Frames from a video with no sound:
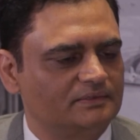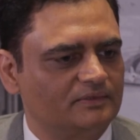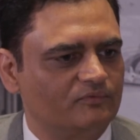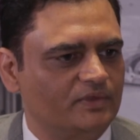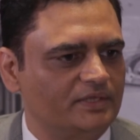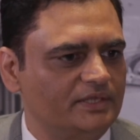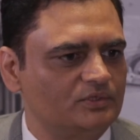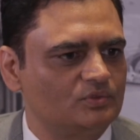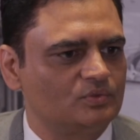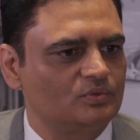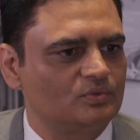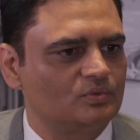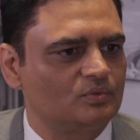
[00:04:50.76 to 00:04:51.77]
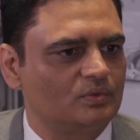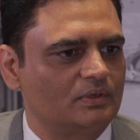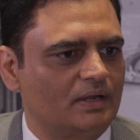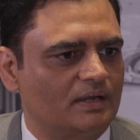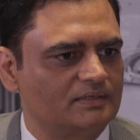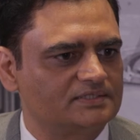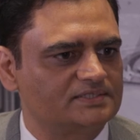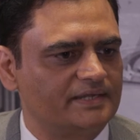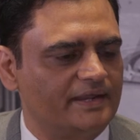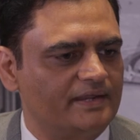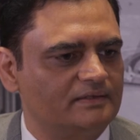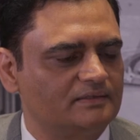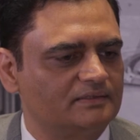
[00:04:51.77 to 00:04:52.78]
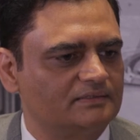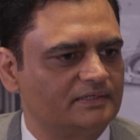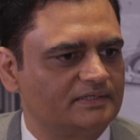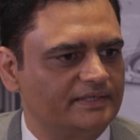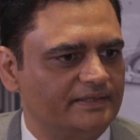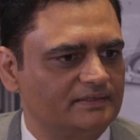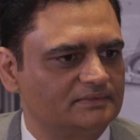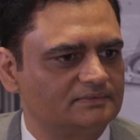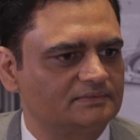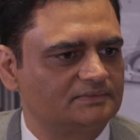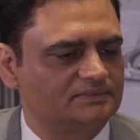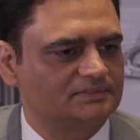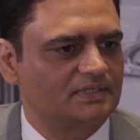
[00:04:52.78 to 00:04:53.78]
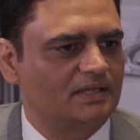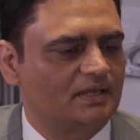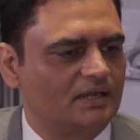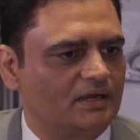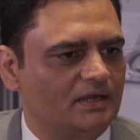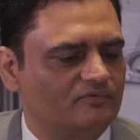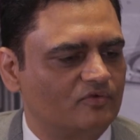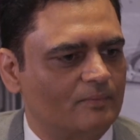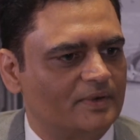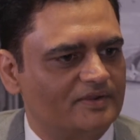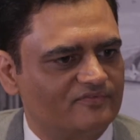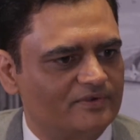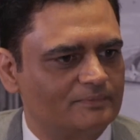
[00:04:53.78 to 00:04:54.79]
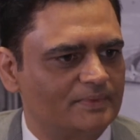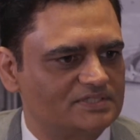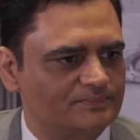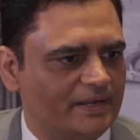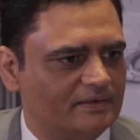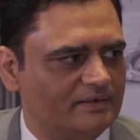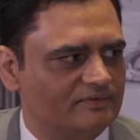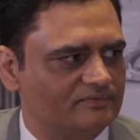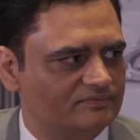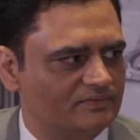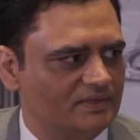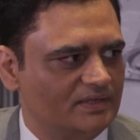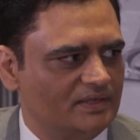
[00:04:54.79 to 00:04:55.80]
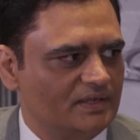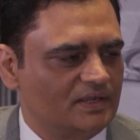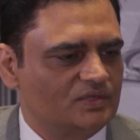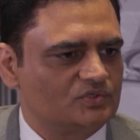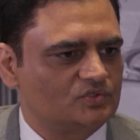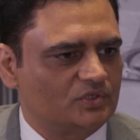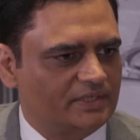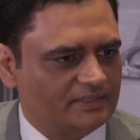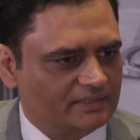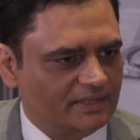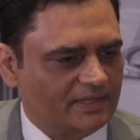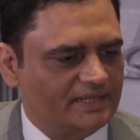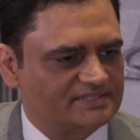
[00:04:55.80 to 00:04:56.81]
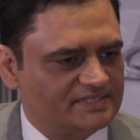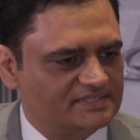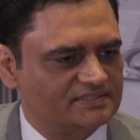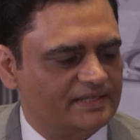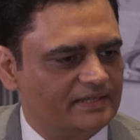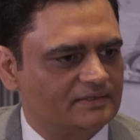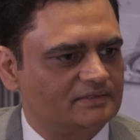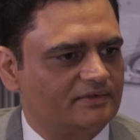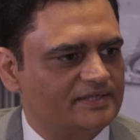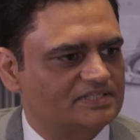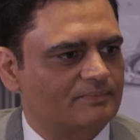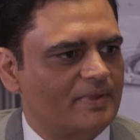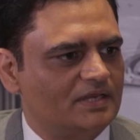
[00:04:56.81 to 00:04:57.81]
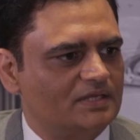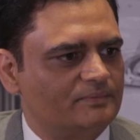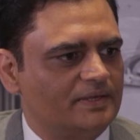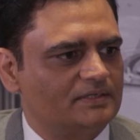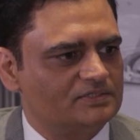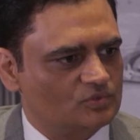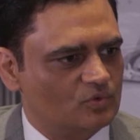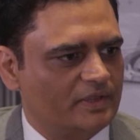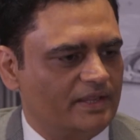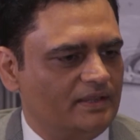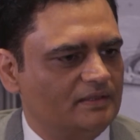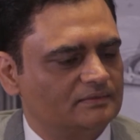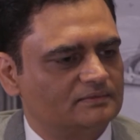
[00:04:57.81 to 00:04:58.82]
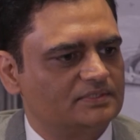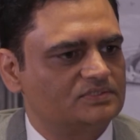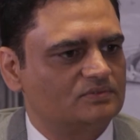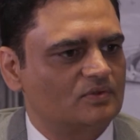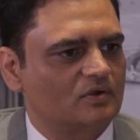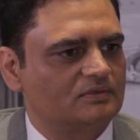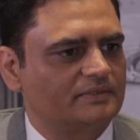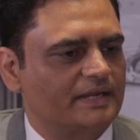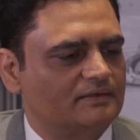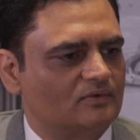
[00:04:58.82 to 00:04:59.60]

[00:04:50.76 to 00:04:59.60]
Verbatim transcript: we need to understand the things uh, from a different perspective. So the existing risk management is okay. It's not that